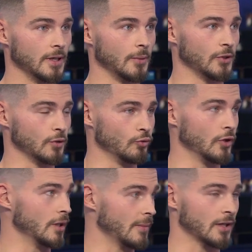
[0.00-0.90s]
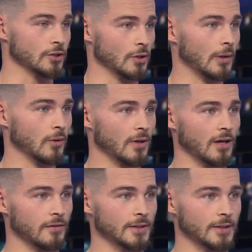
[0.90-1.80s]
and we can really make a show out of that, I
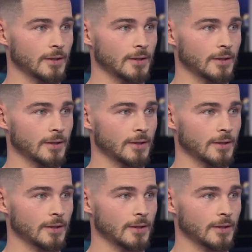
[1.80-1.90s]
think.